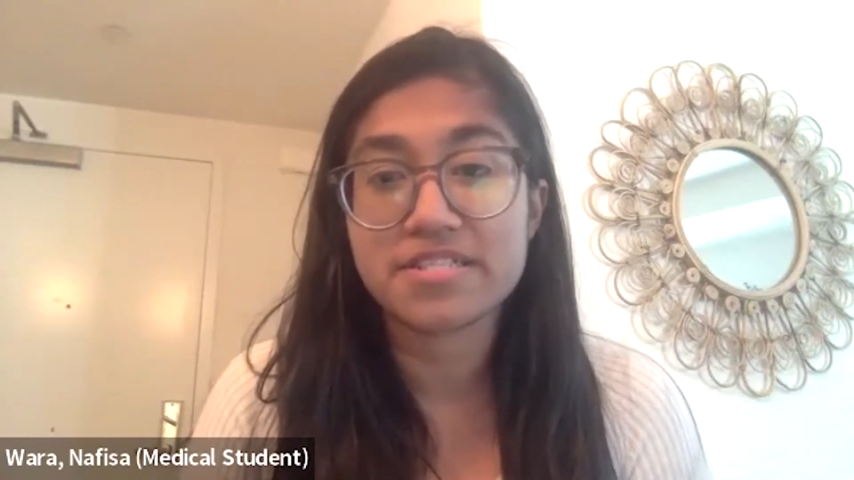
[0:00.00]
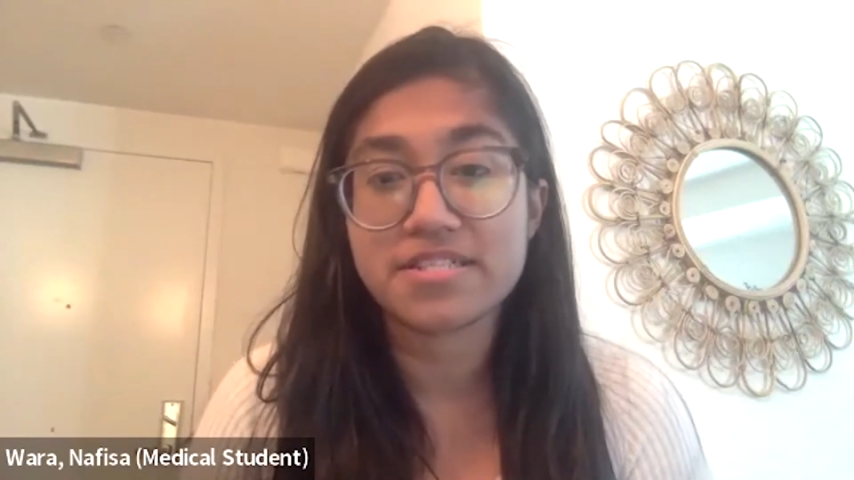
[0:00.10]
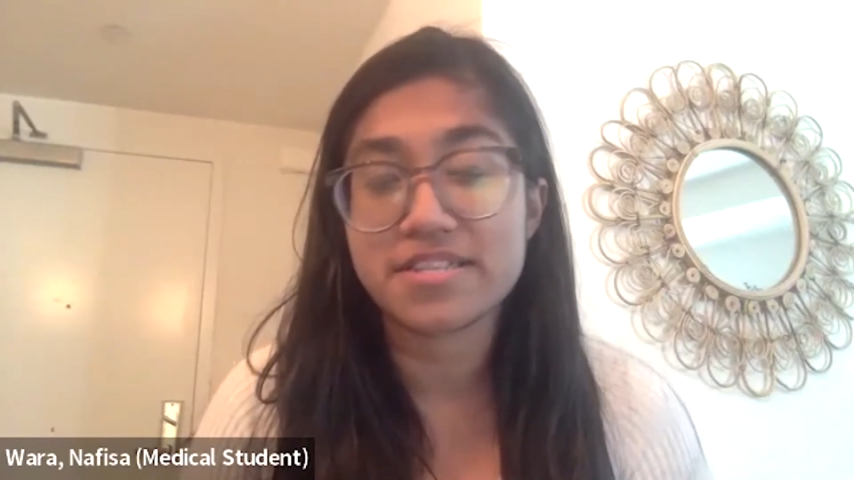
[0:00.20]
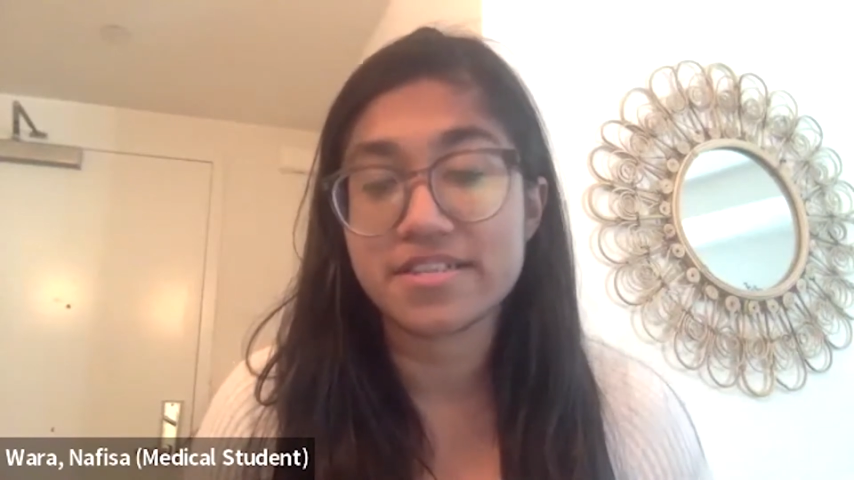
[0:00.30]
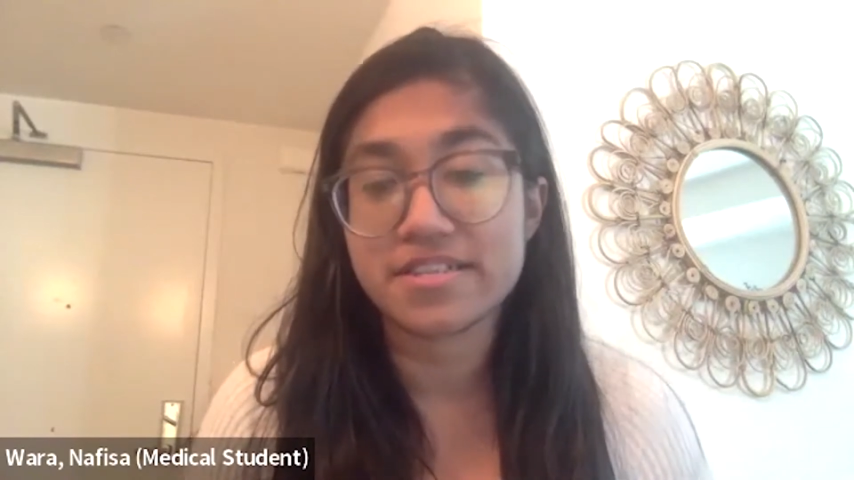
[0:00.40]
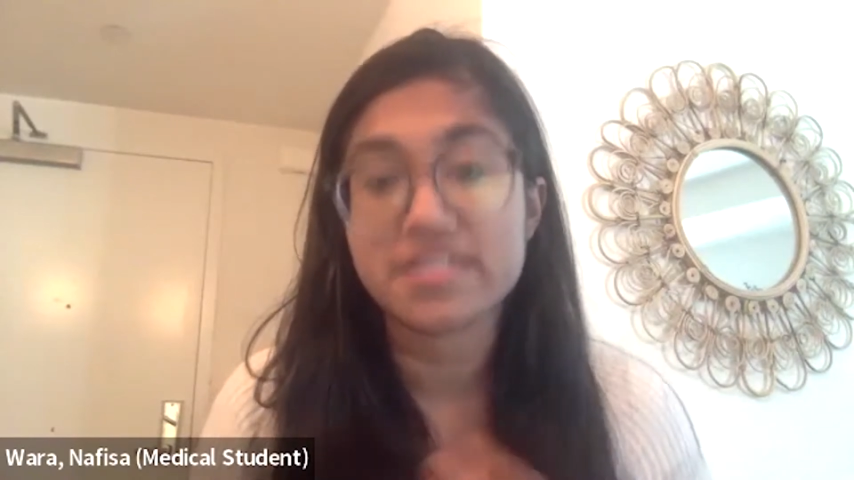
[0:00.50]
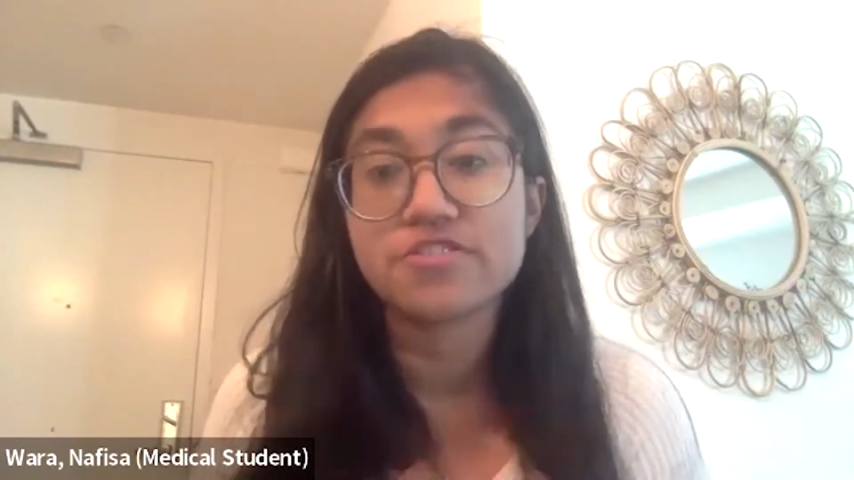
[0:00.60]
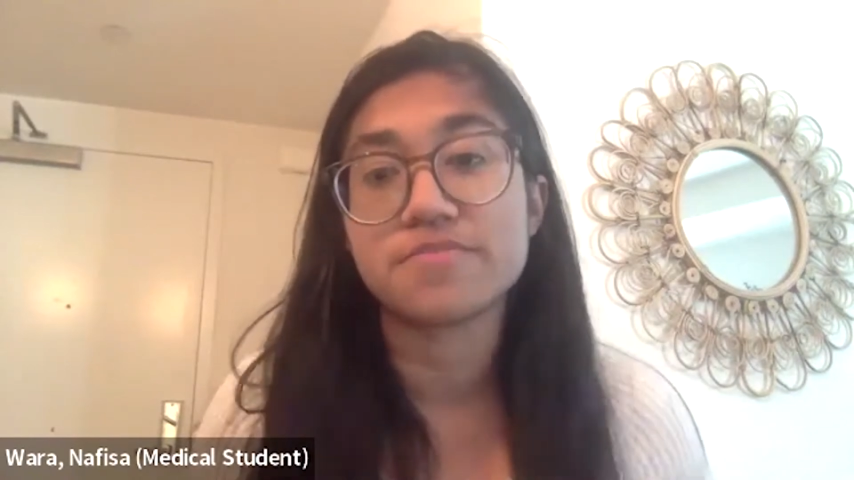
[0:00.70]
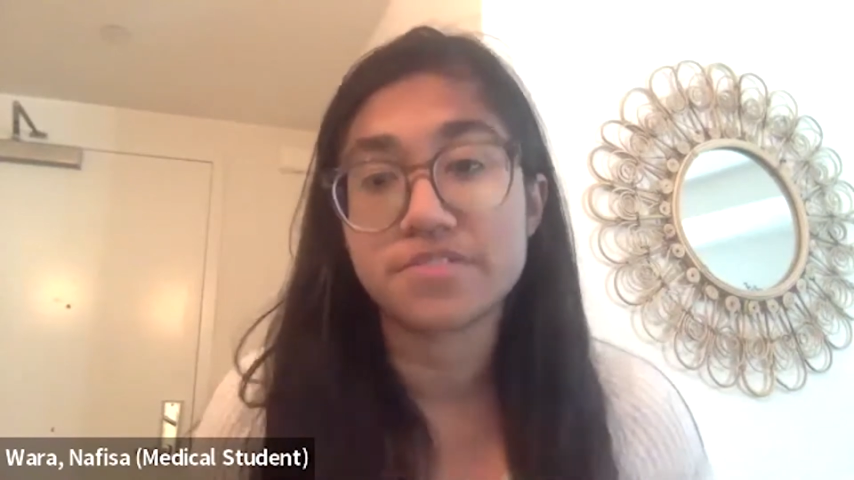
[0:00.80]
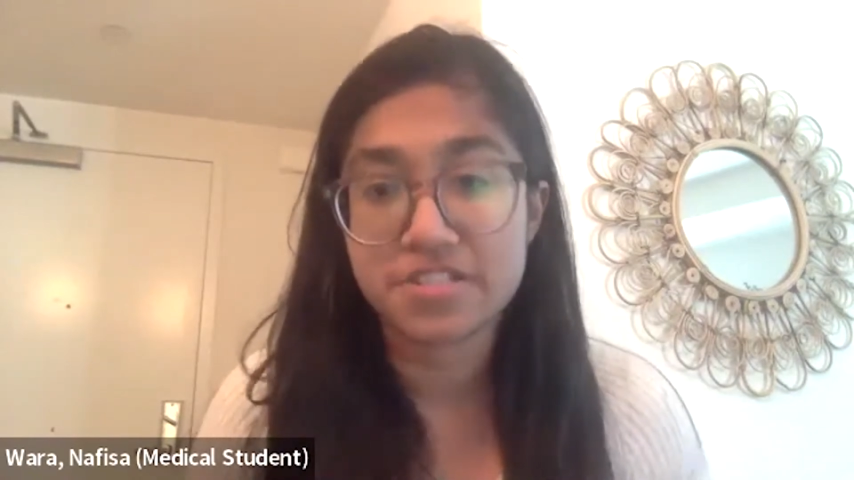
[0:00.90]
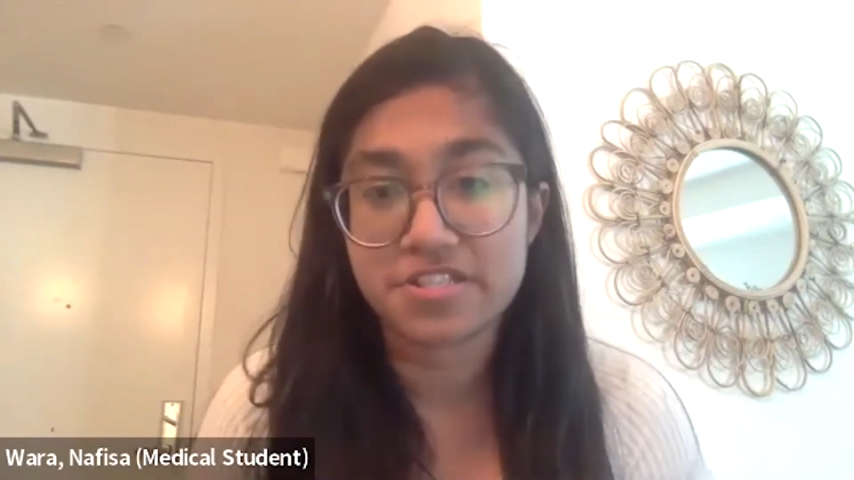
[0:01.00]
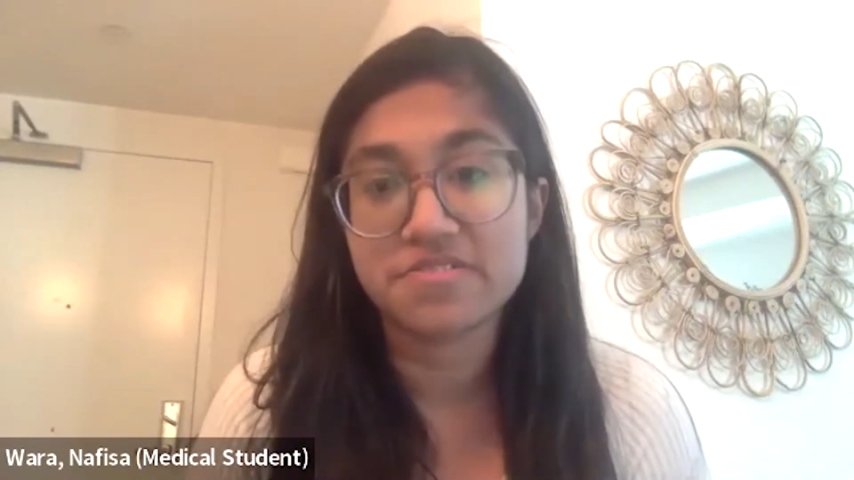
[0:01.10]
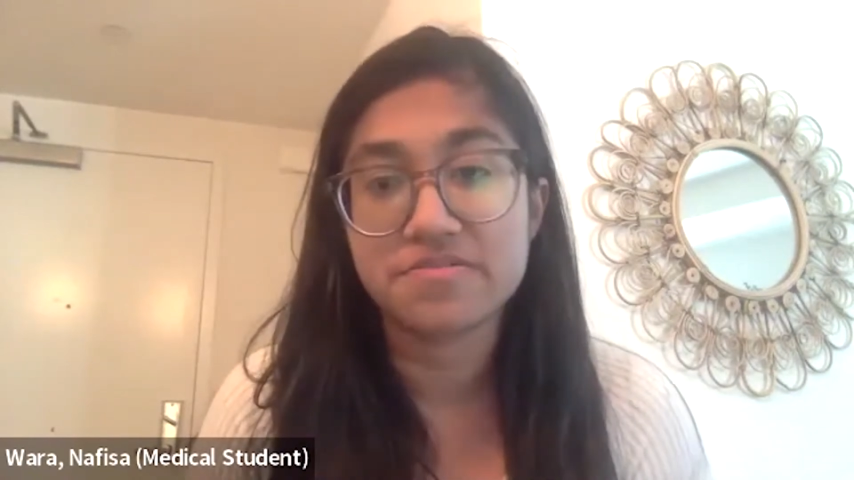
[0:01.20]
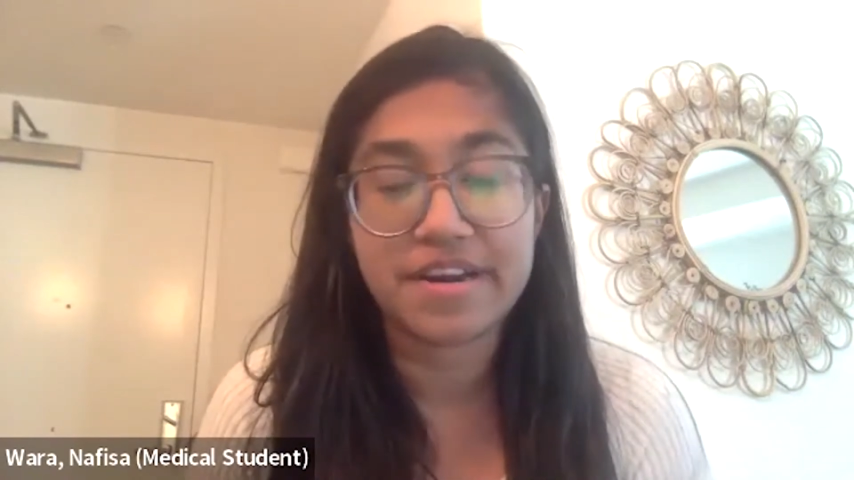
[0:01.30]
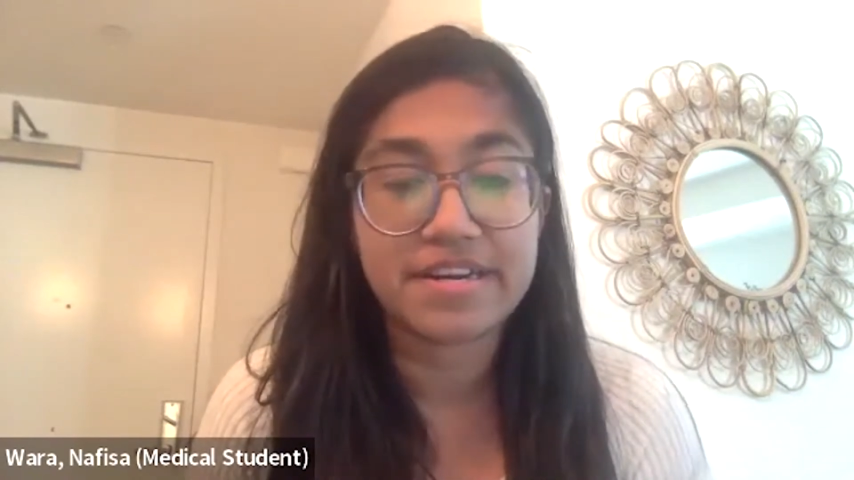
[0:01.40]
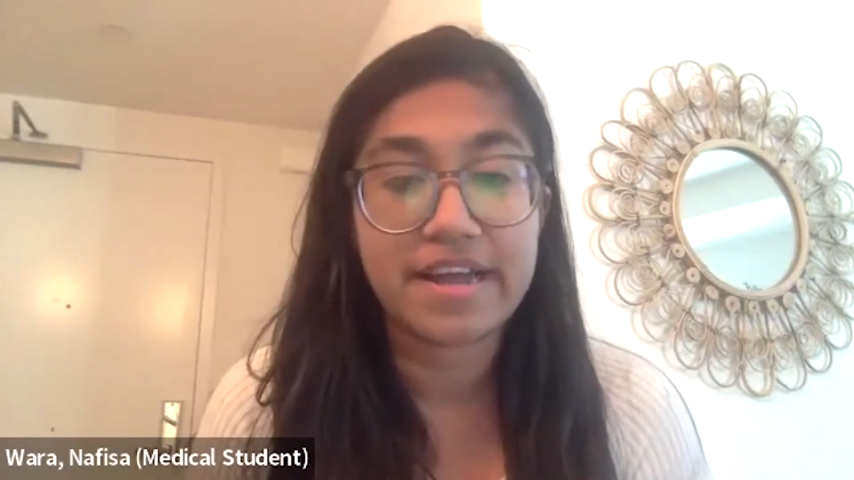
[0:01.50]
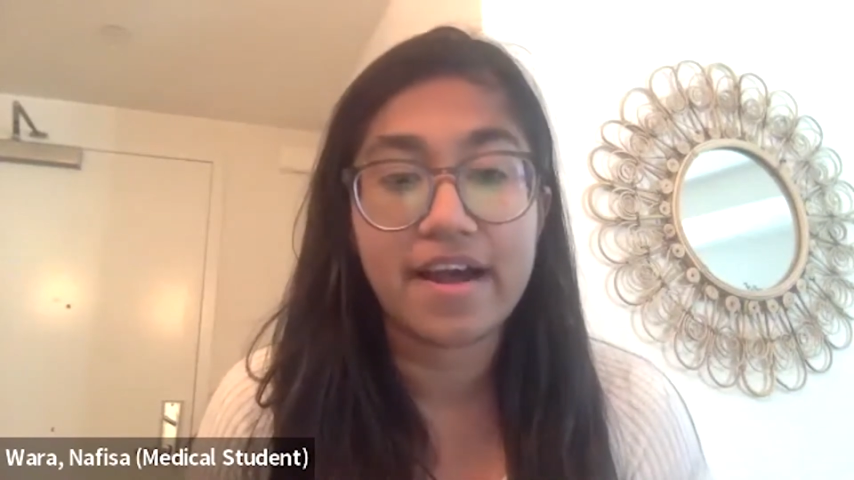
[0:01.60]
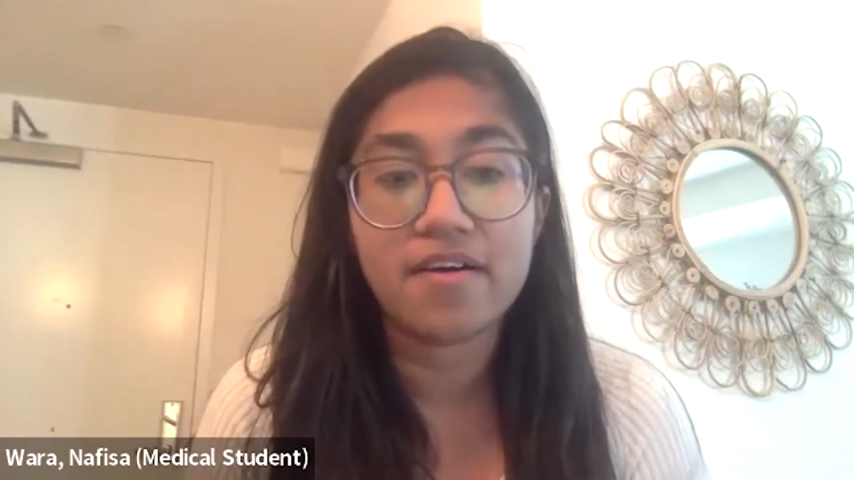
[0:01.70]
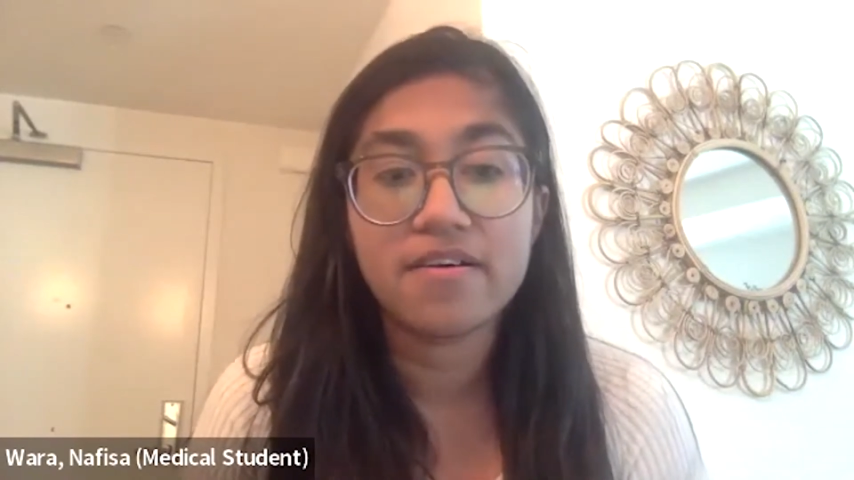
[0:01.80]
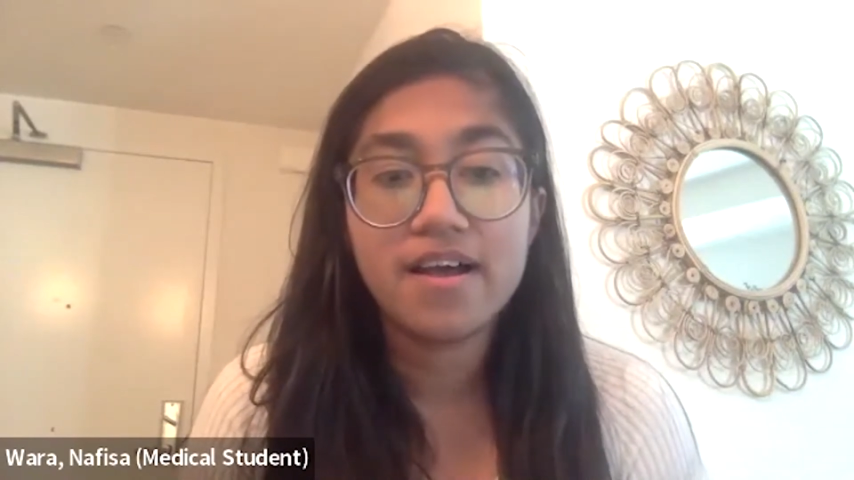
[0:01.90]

to contribute to right now.